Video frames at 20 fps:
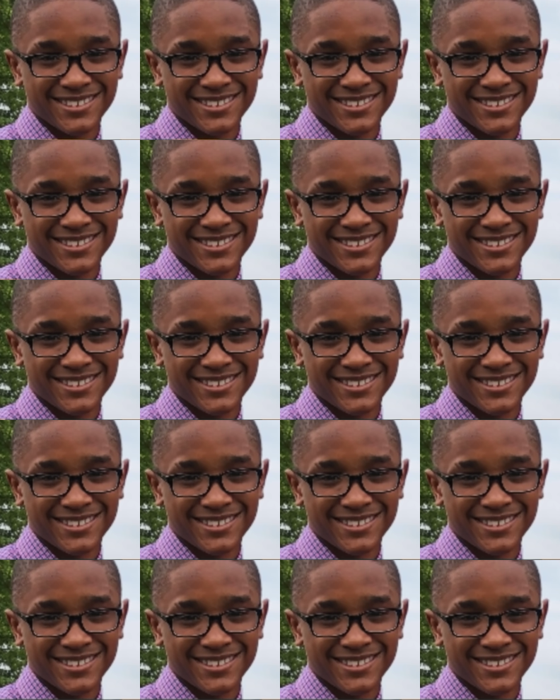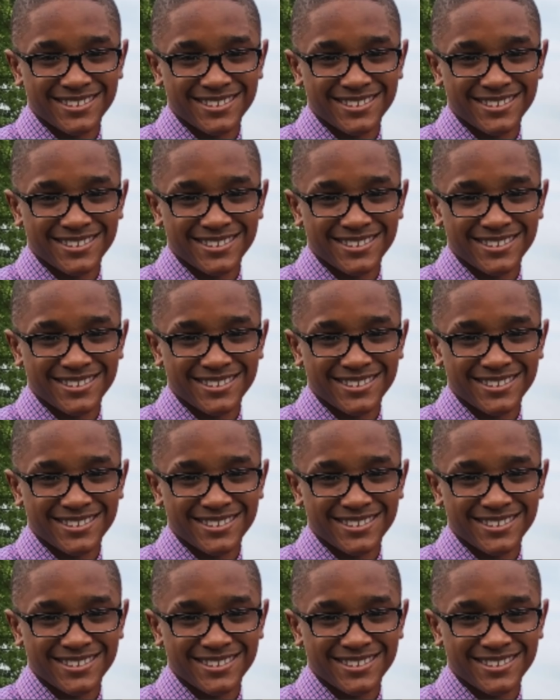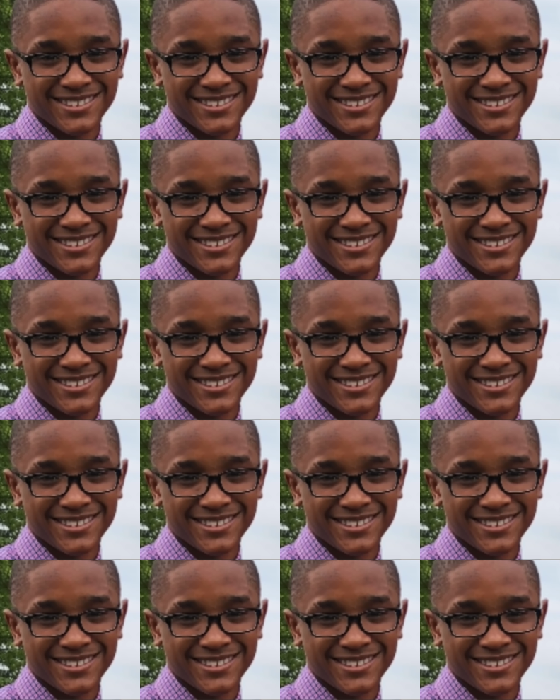The person shown says nothing.